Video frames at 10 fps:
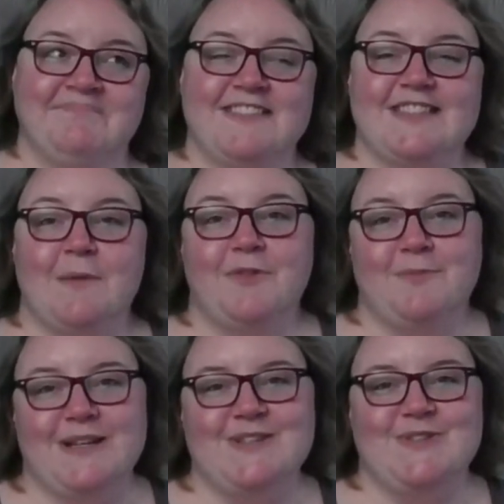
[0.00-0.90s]
Some of
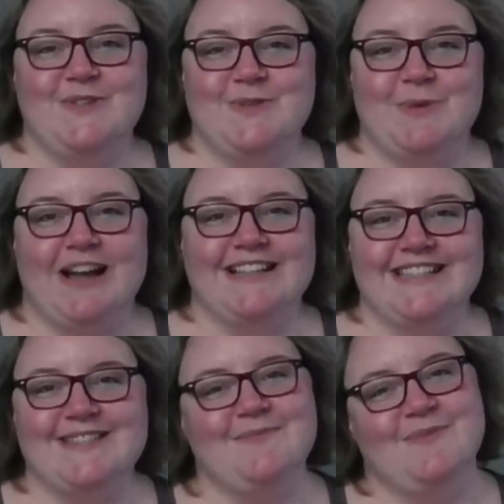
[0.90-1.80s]
my students
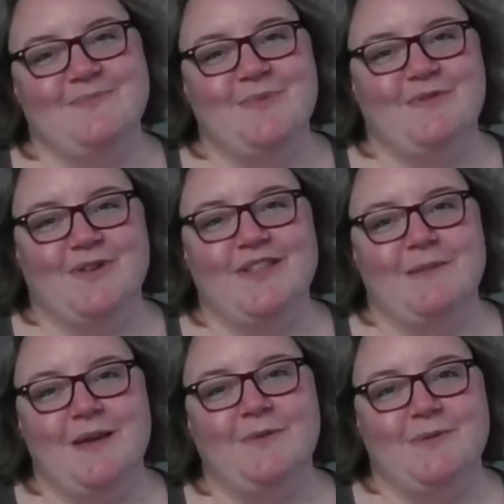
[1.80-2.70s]
practice them before
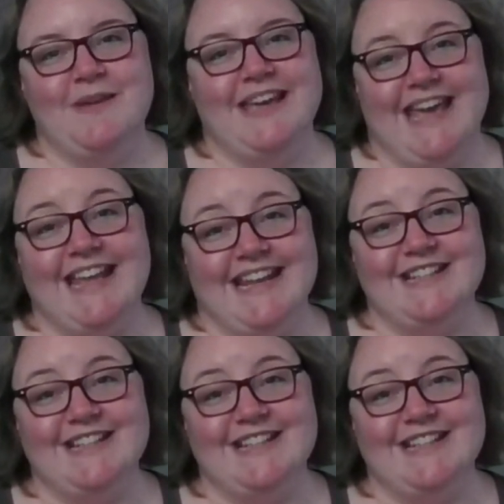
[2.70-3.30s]
they meet with me again.